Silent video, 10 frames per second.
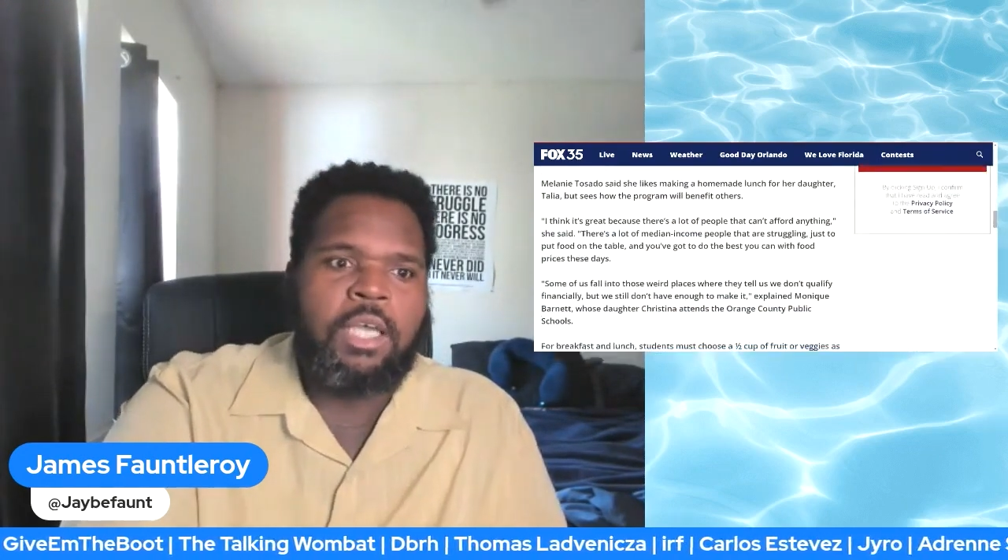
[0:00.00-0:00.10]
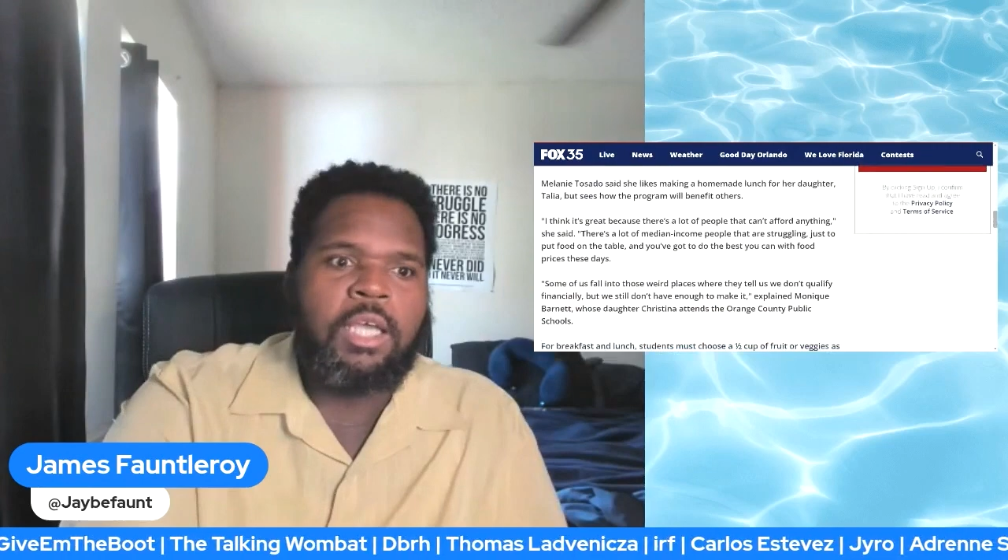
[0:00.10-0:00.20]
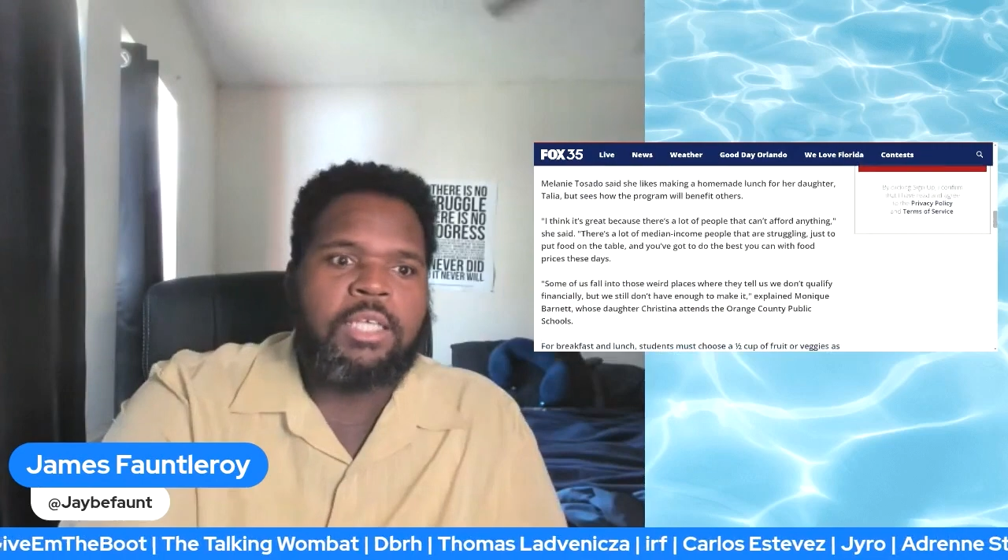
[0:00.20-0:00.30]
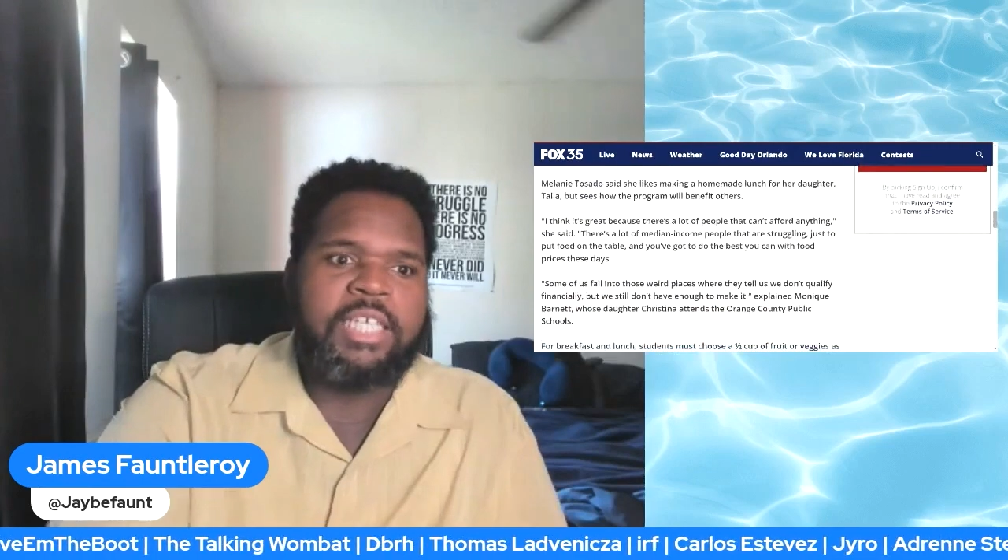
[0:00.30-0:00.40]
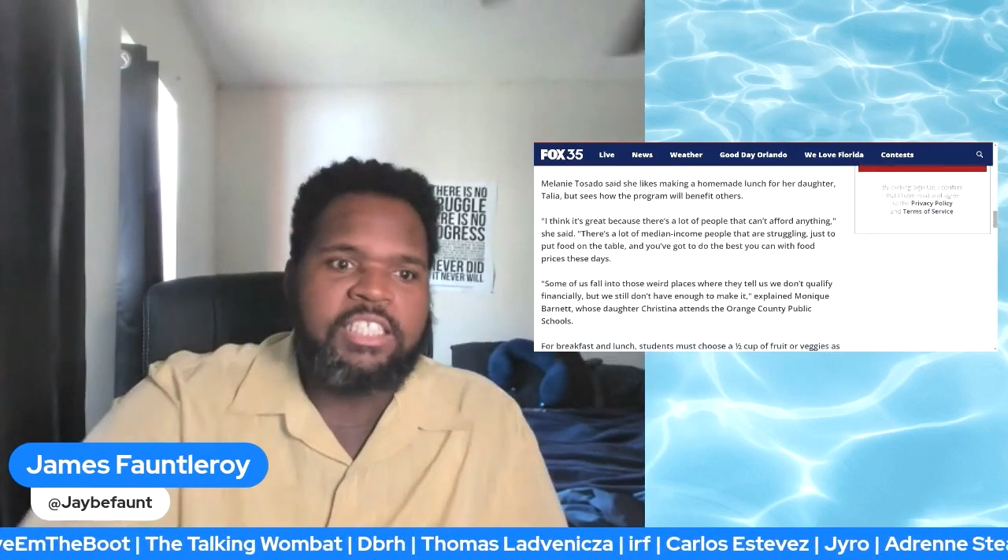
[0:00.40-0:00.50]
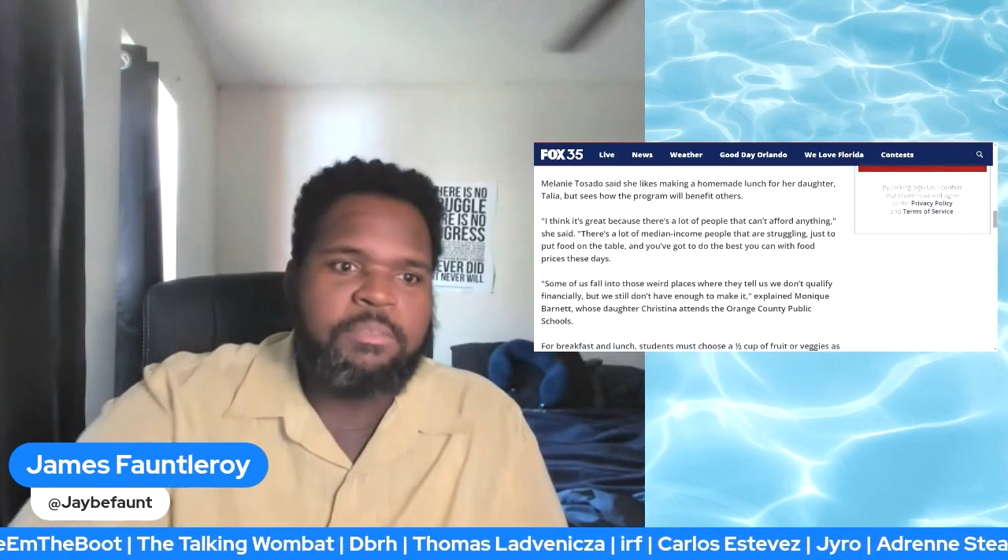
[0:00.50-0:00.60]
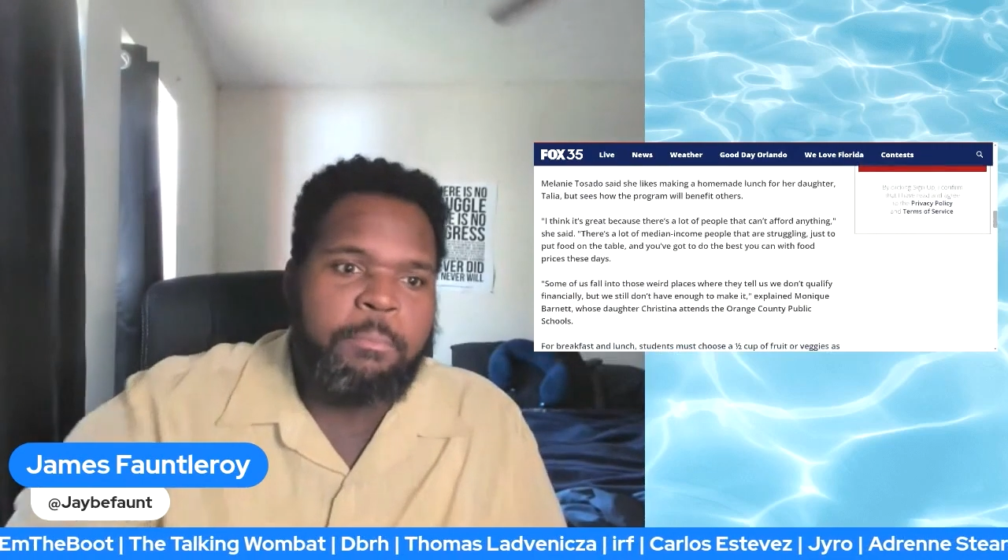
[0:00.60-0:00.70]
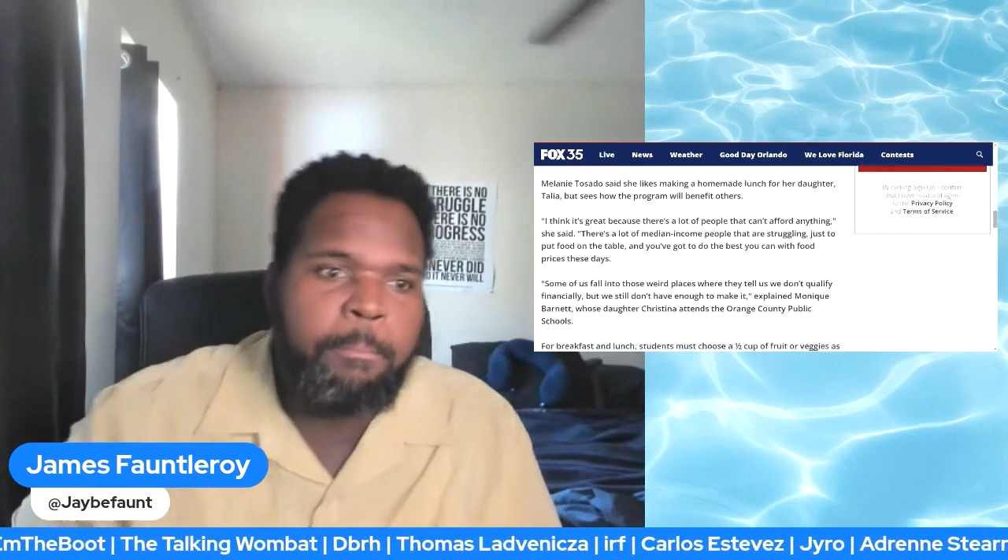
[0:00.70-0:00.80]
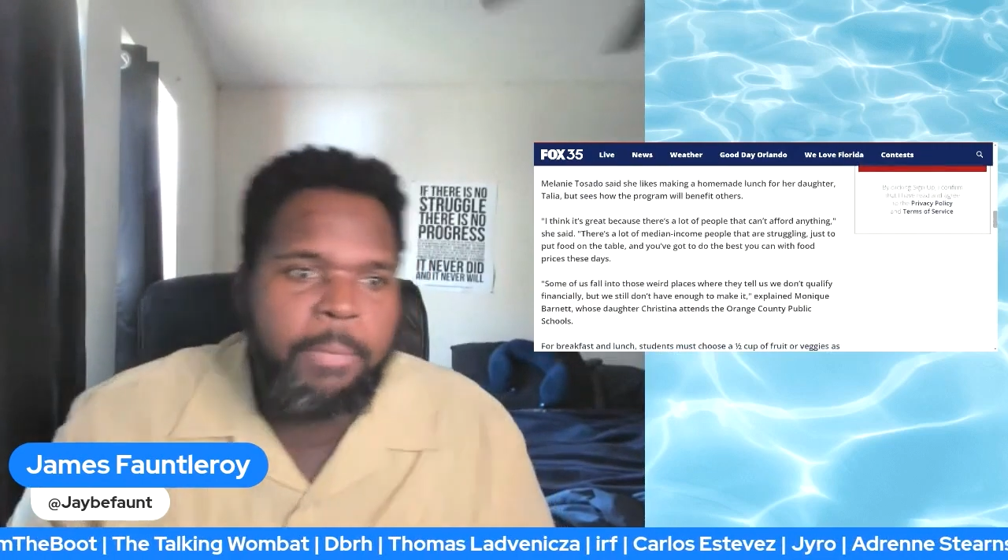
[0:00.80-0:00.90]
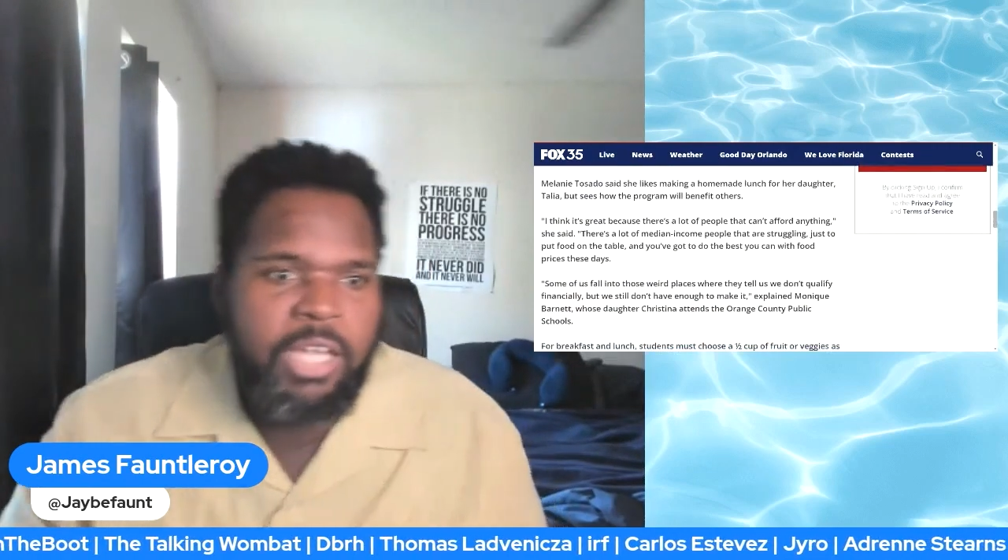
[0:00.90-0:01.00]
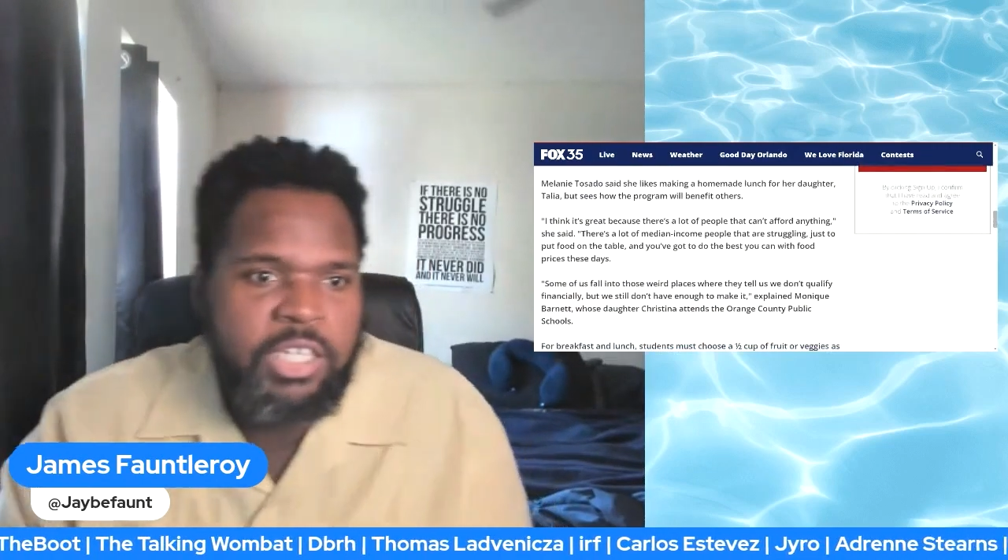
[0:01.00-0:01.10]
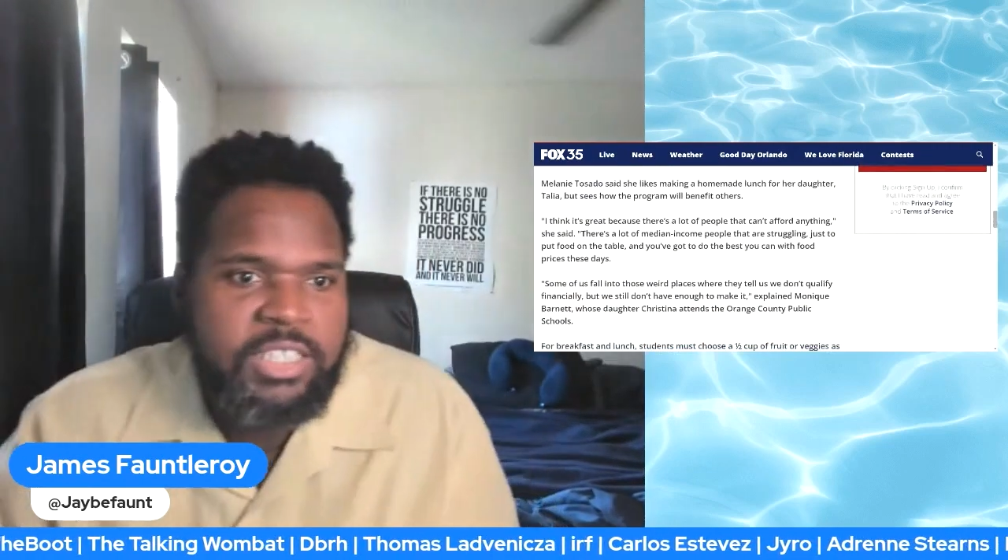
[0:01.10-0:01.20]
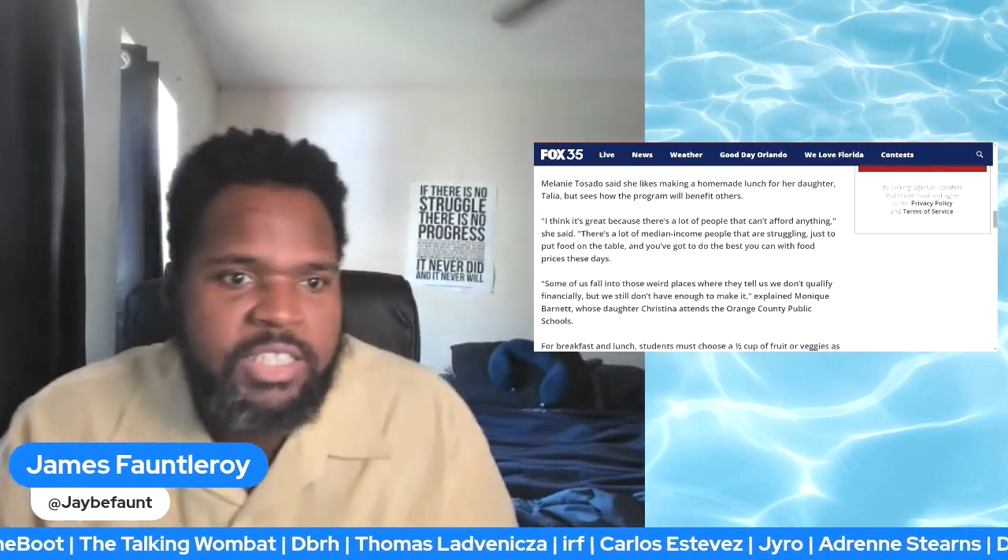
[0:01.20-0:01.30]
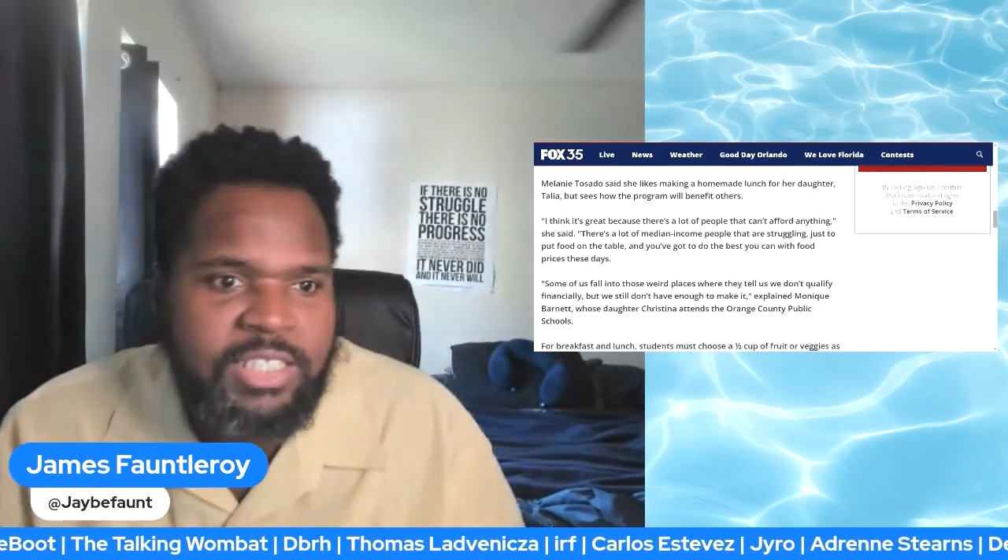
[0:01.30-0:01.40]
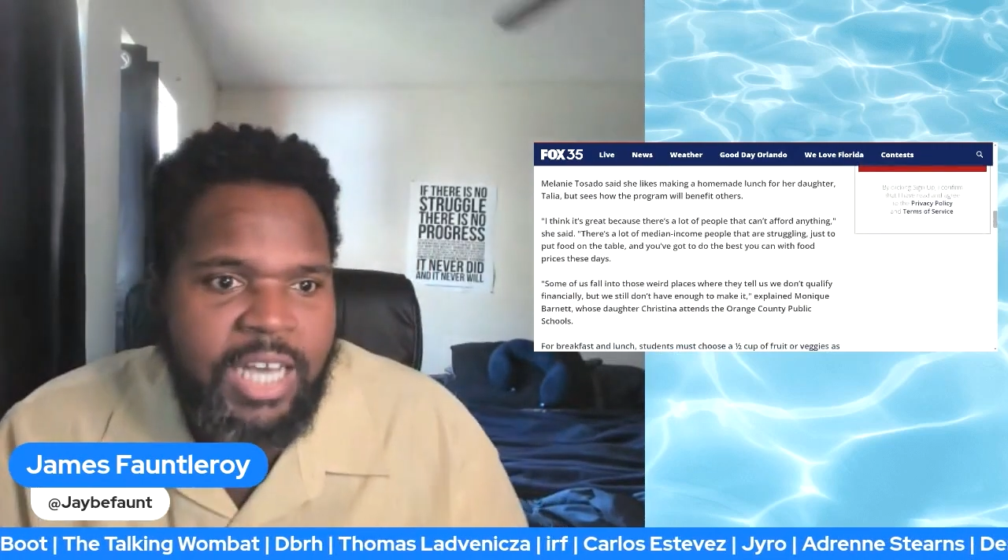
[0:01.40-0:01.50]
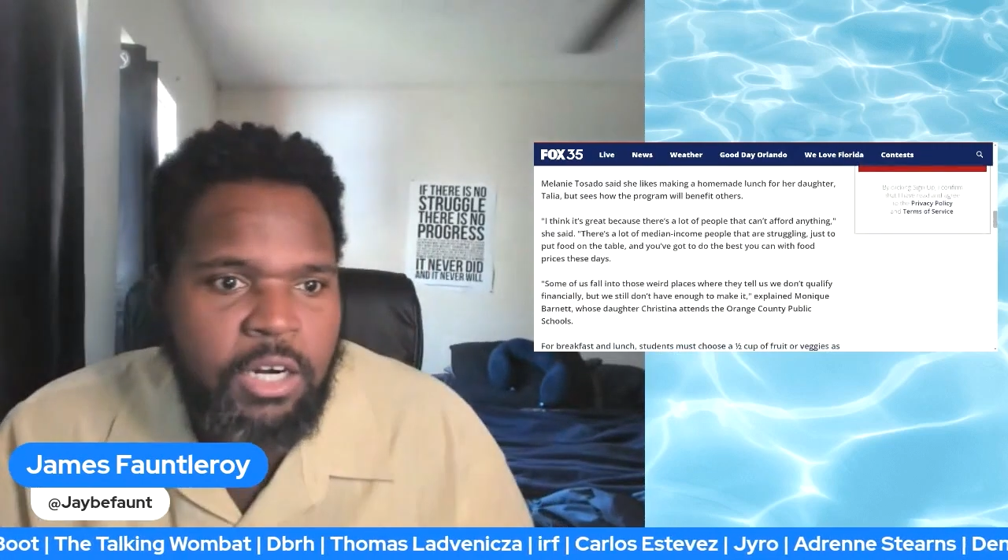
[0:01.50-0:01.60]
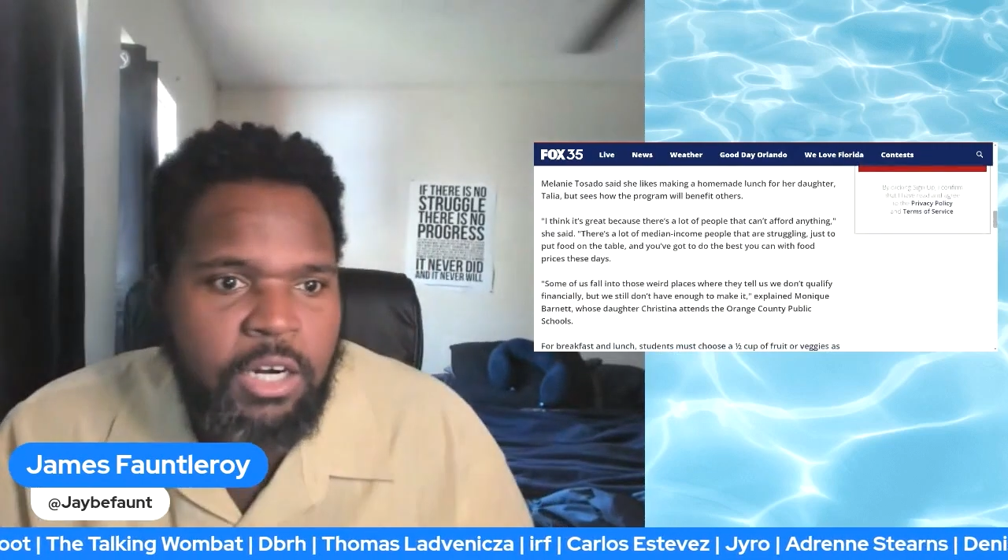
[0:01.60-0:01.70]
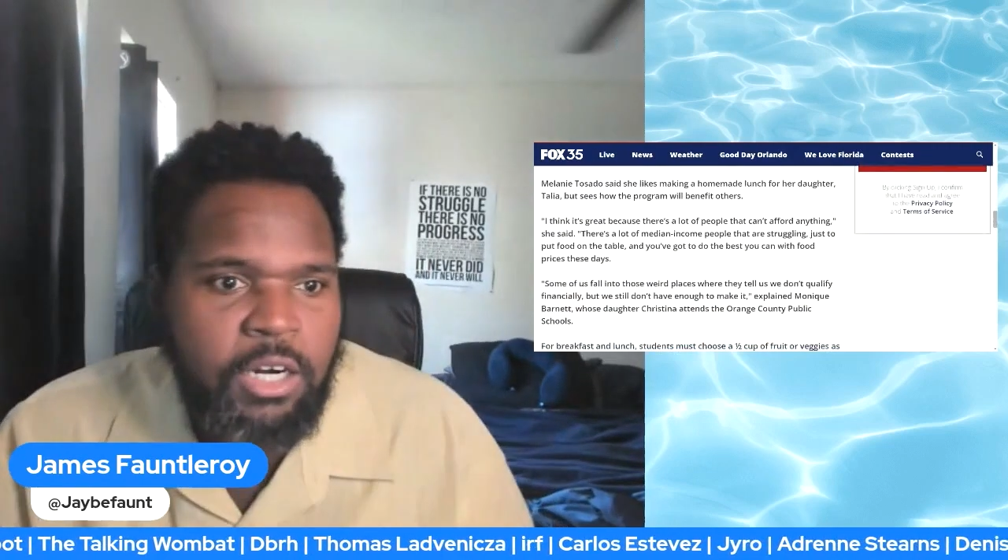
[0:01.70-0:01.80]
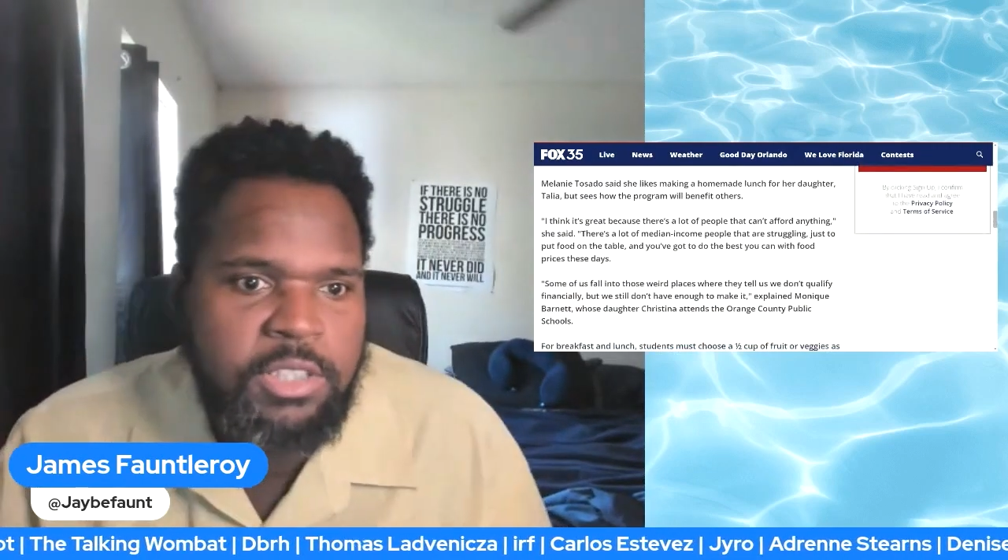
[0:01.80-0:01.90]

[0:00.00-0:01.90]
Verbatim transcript: Says Melanie Sato